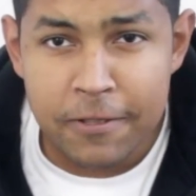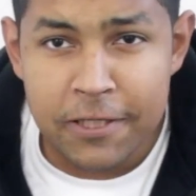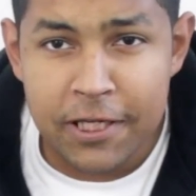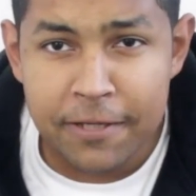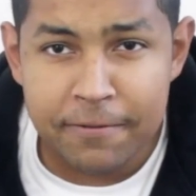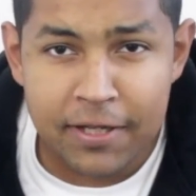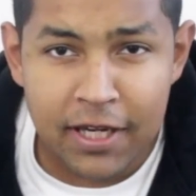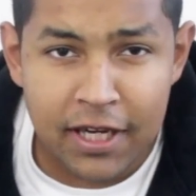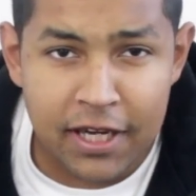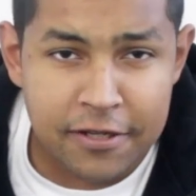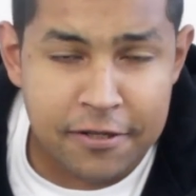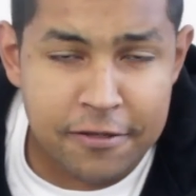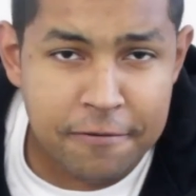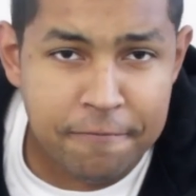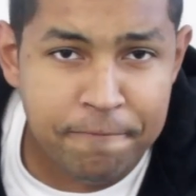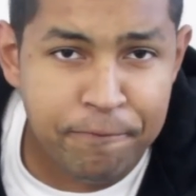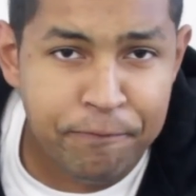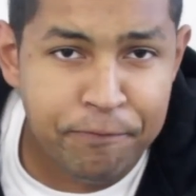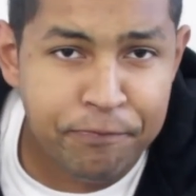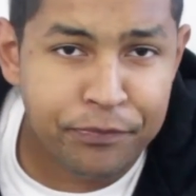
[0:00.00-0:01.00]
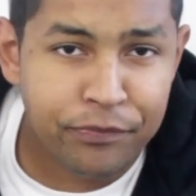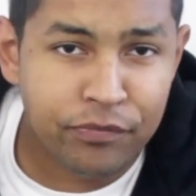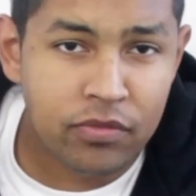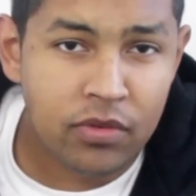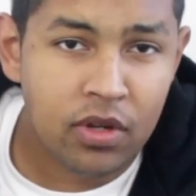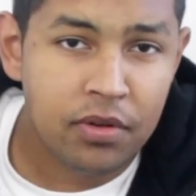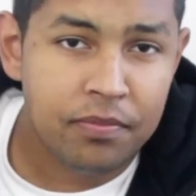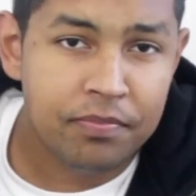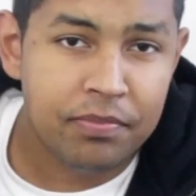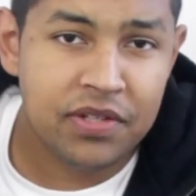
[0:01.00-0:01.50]
What's up guys?
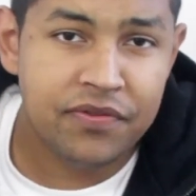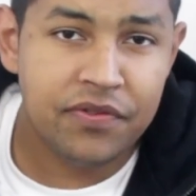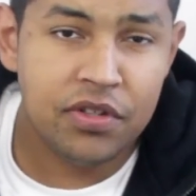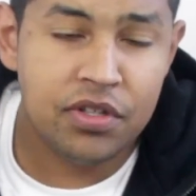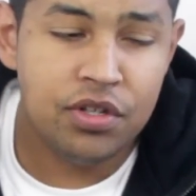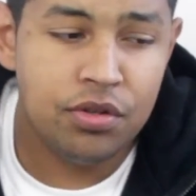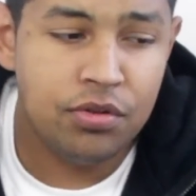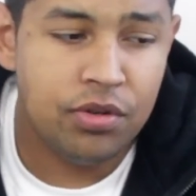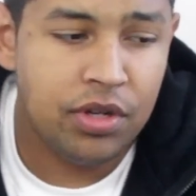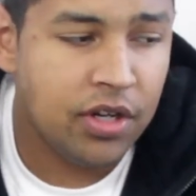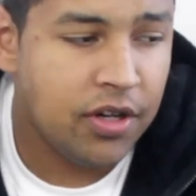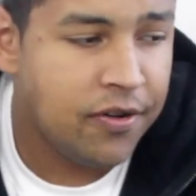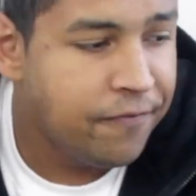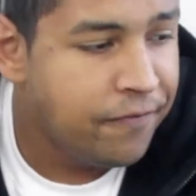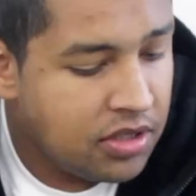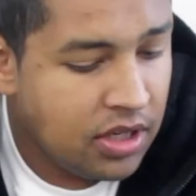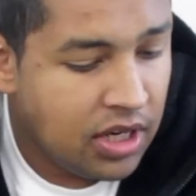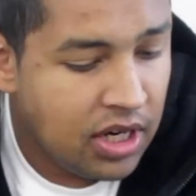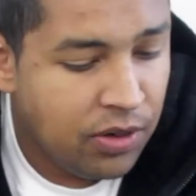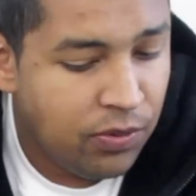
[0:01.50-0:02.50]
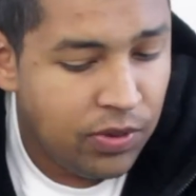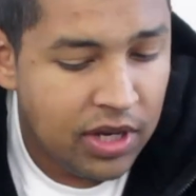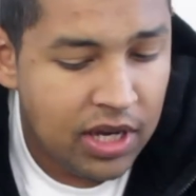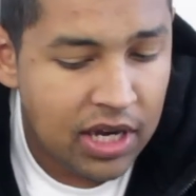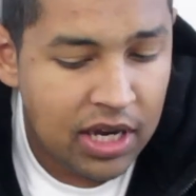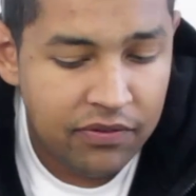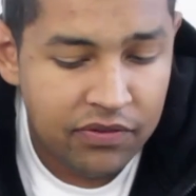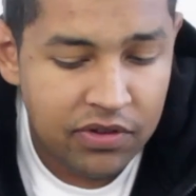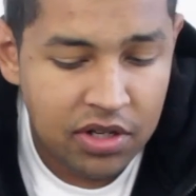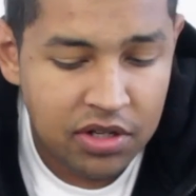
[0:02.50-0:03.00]
MISFIT 2 here. Today we
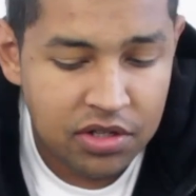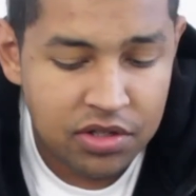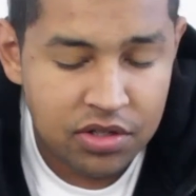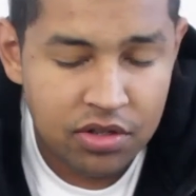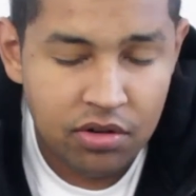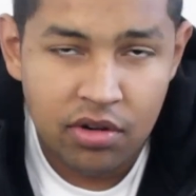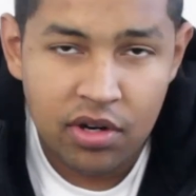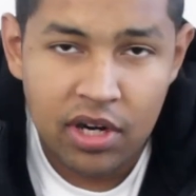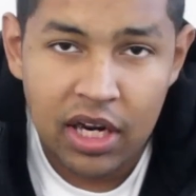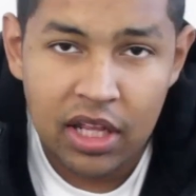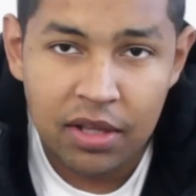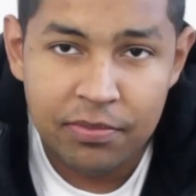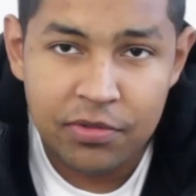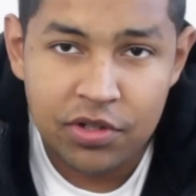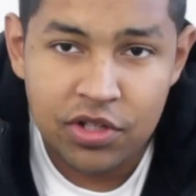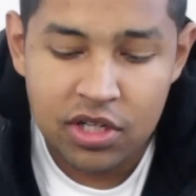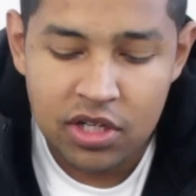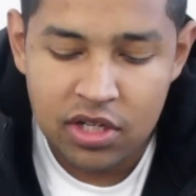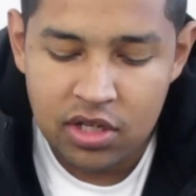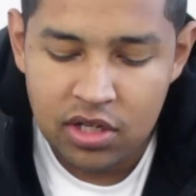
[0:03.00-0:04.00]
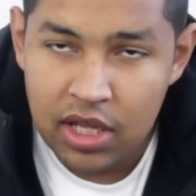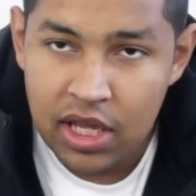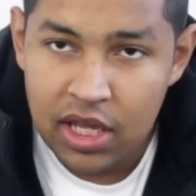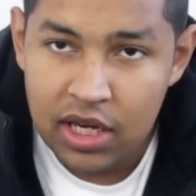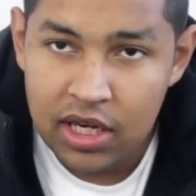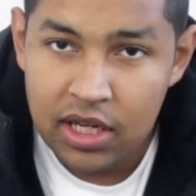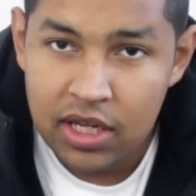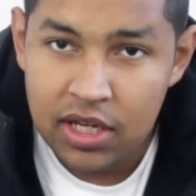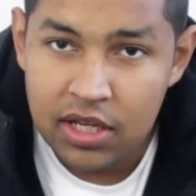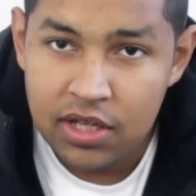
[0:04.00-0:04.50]
have the Stoner LMG
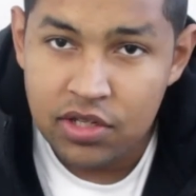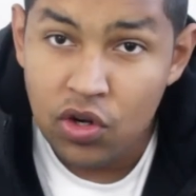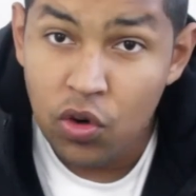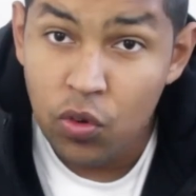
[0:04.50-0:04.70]
that is